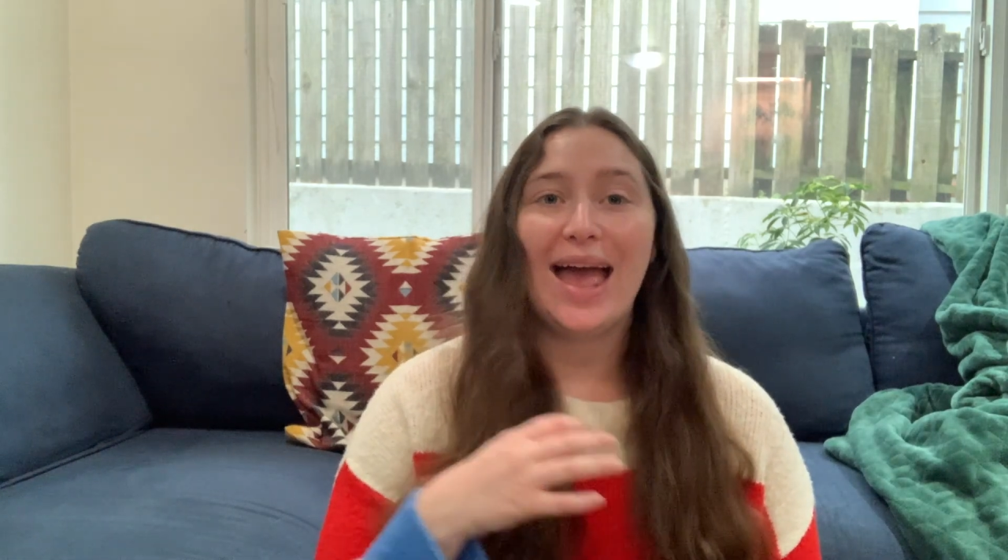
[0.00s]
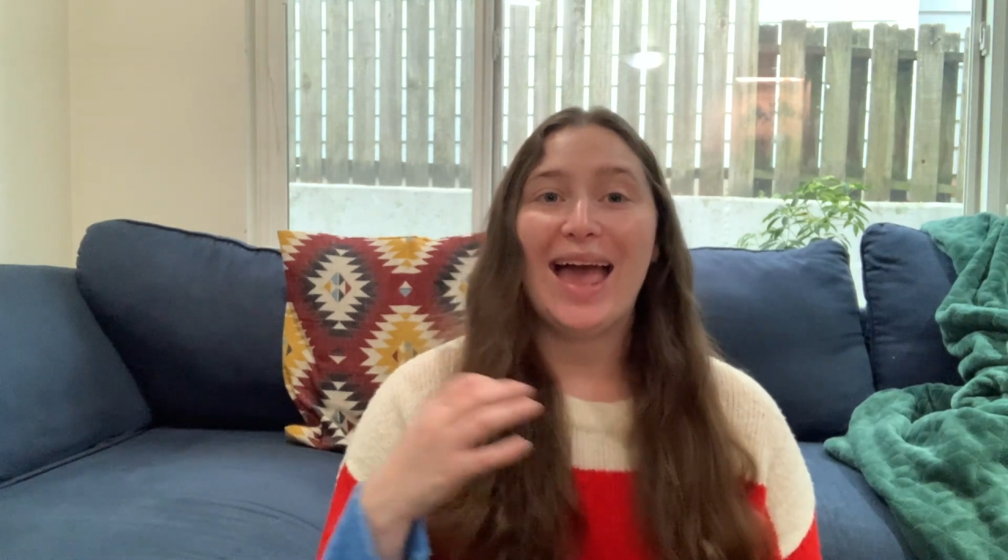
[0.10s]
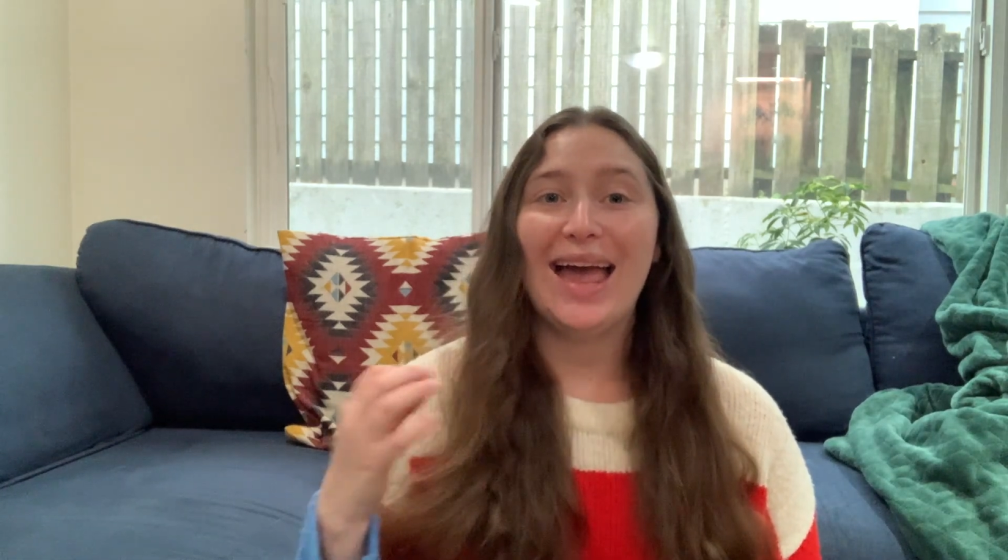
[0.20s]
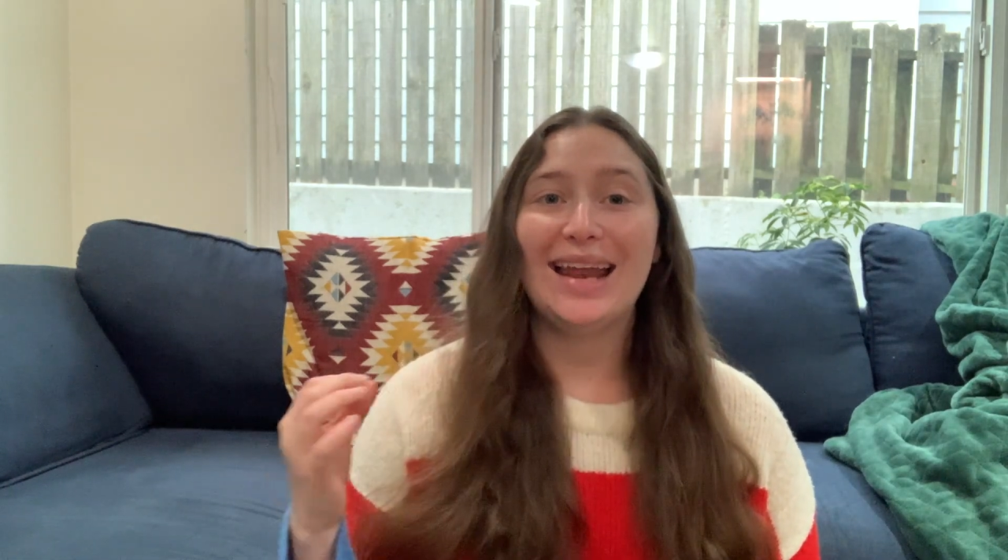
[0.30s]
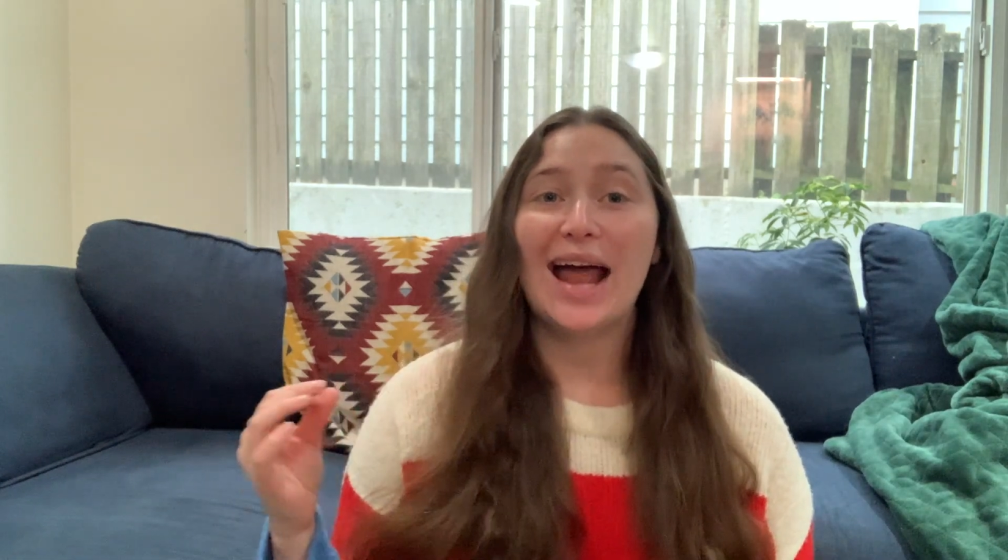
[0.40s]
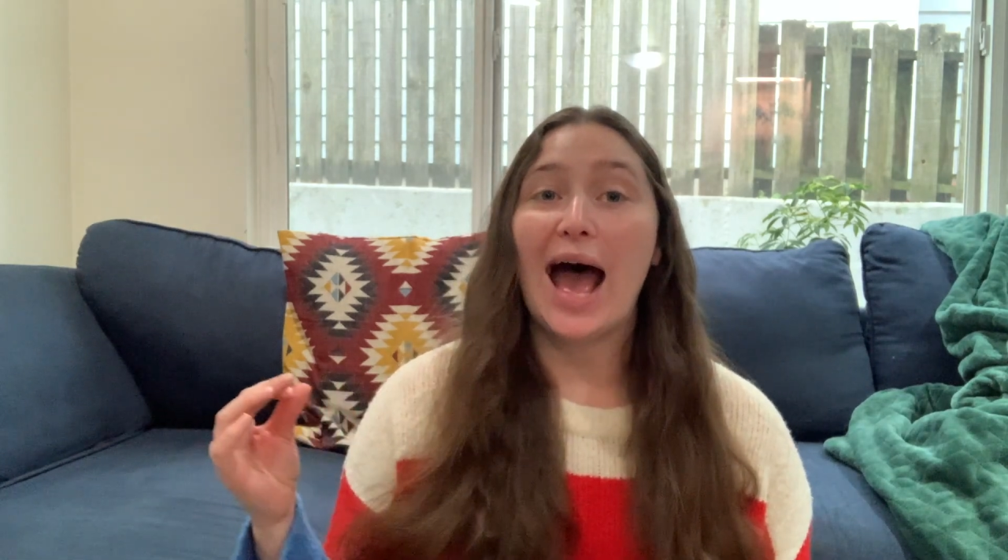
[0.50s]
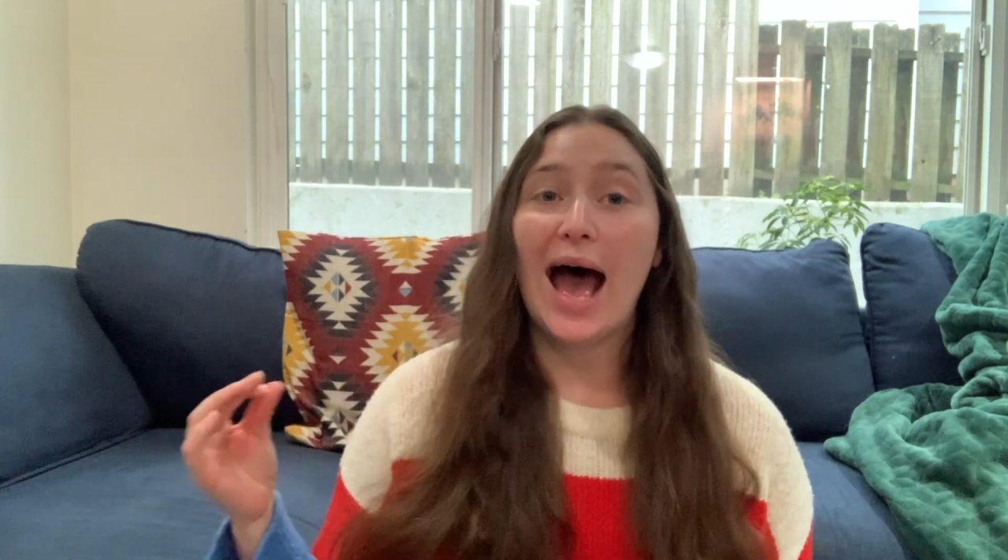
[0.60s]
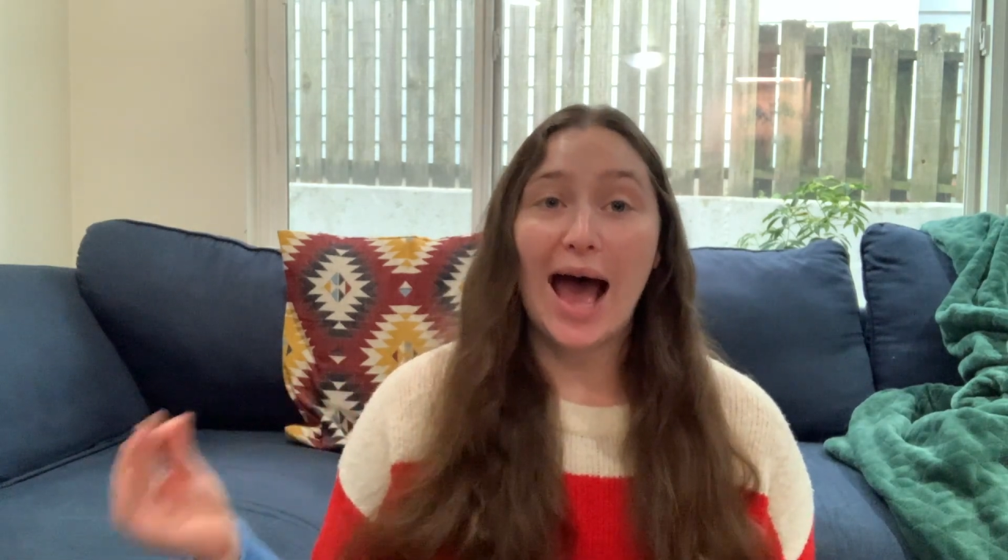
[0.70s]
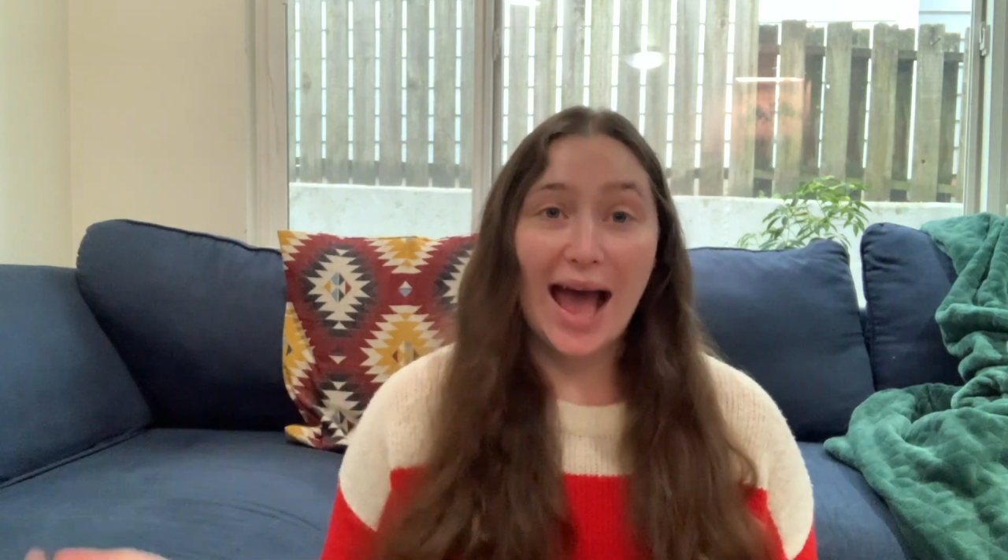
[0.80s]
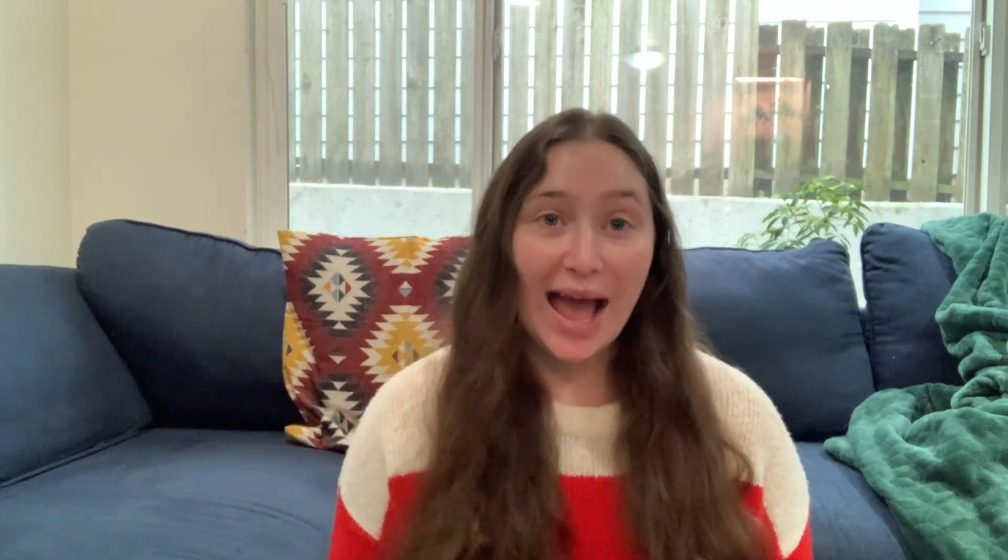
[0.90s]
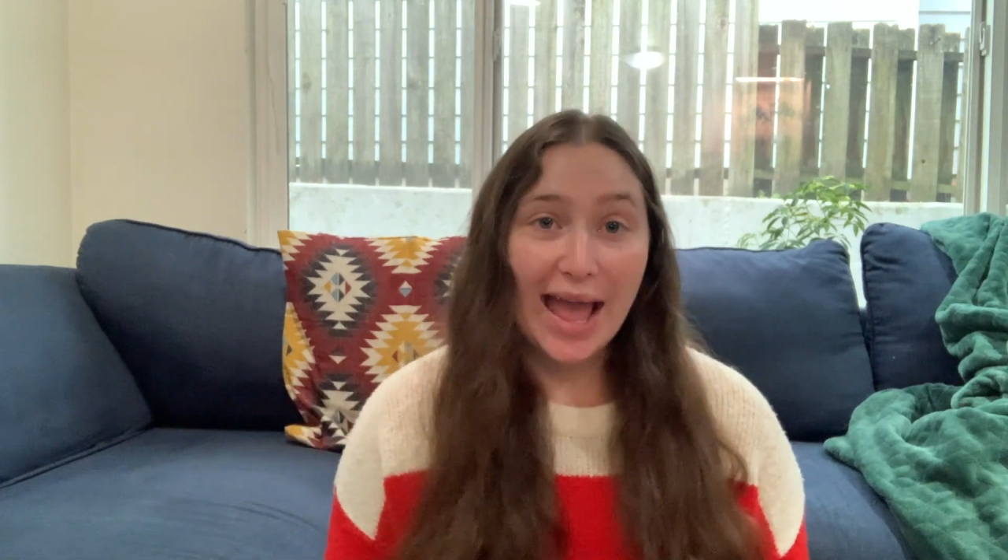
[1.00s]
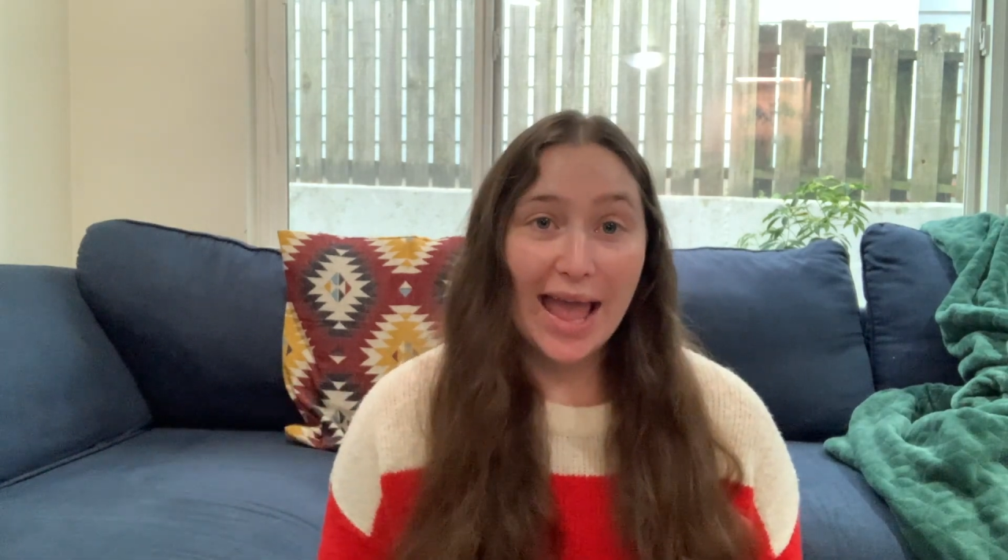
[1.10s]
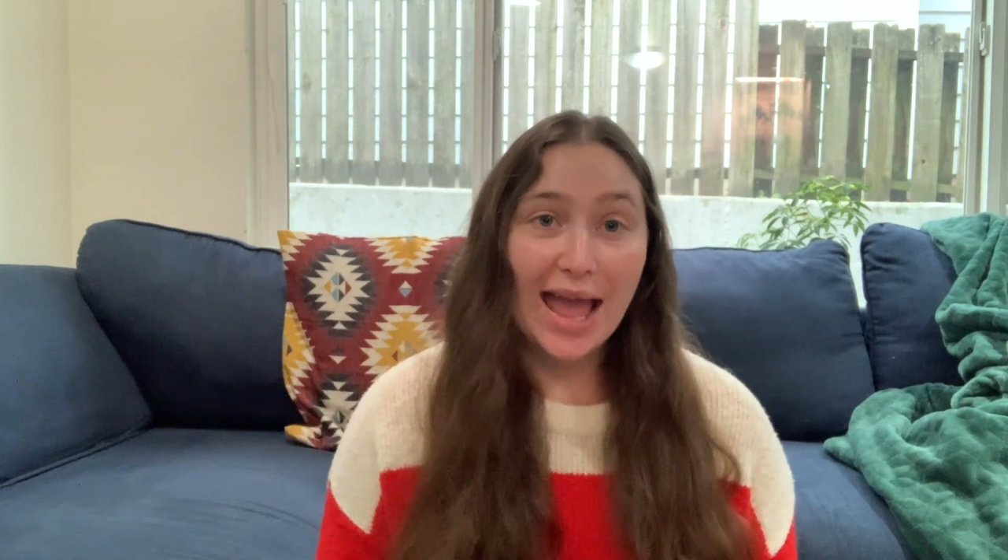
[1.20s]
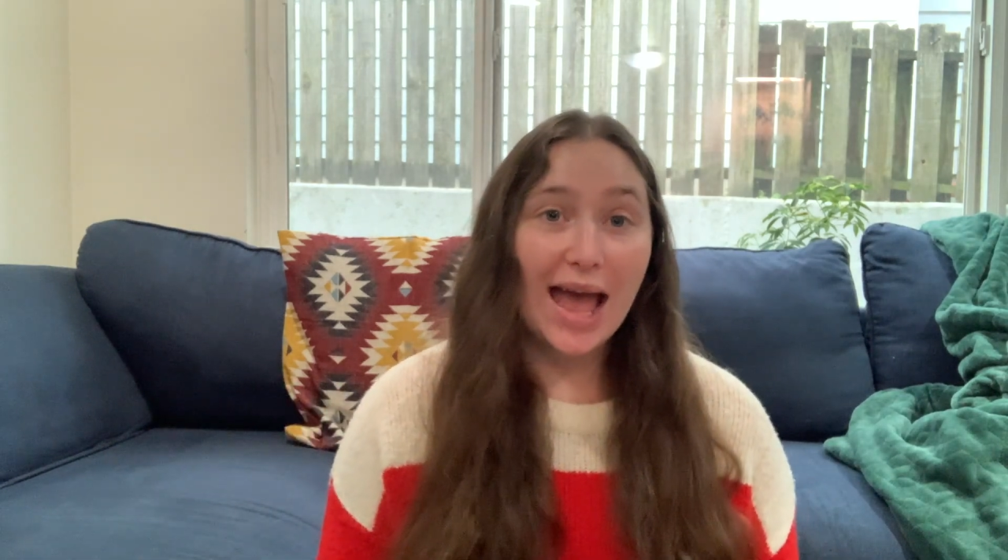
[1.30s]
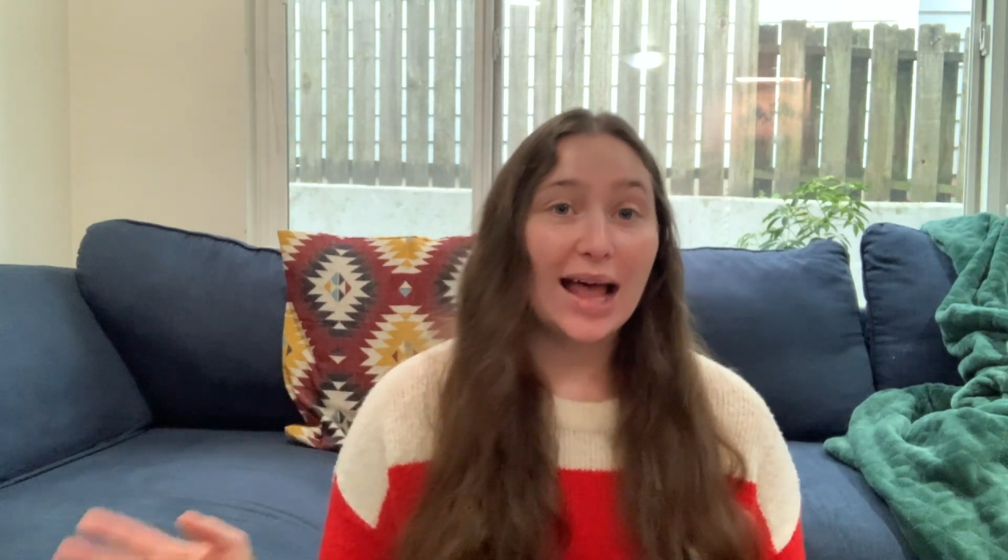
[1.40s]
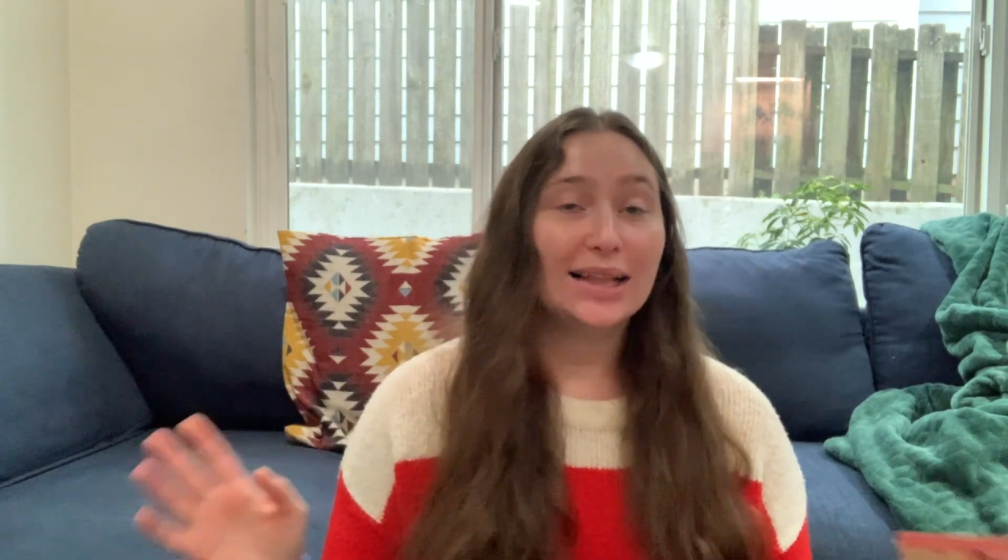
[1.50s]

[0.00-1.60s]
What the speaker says: And I